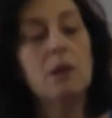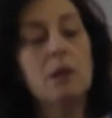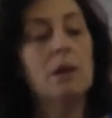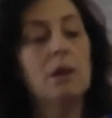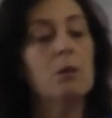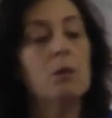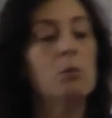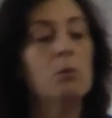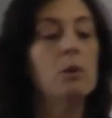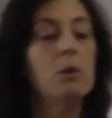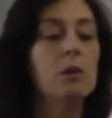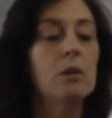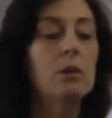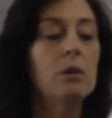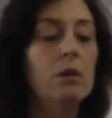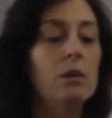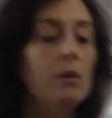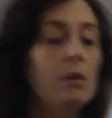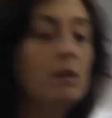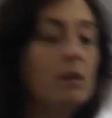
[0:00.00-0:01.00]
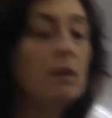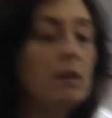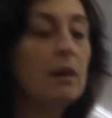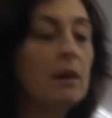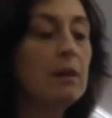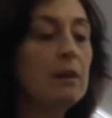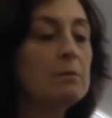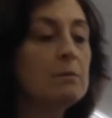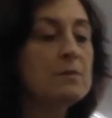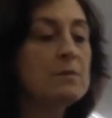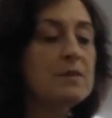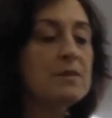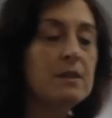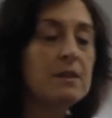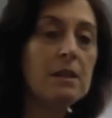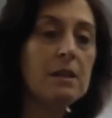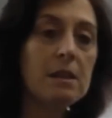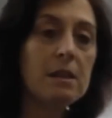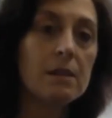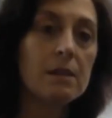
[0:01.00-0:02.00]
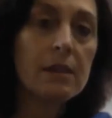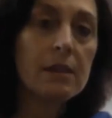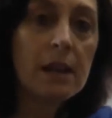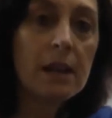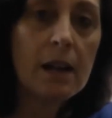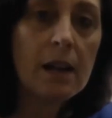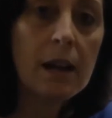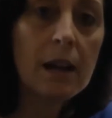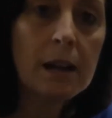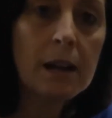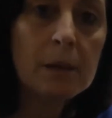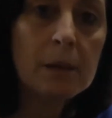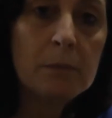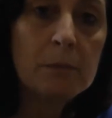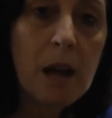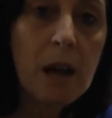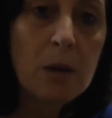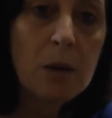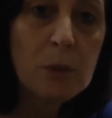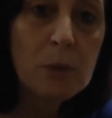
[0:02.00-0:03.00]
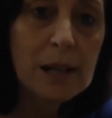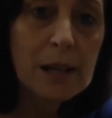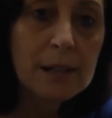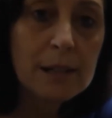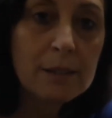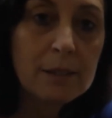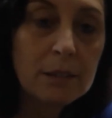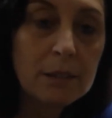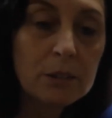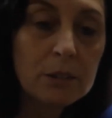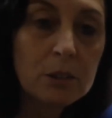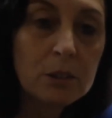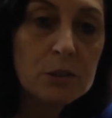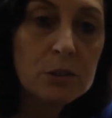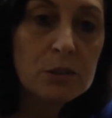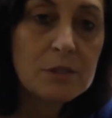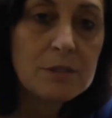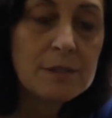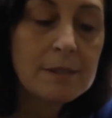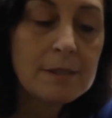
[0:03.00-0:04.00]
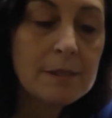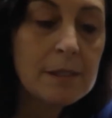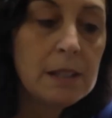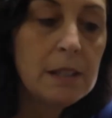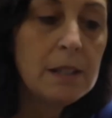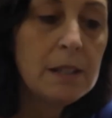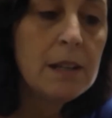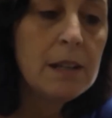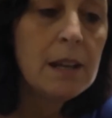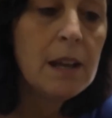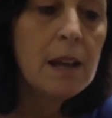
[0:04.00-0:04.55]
will see that I am not waiting till it goes to seed.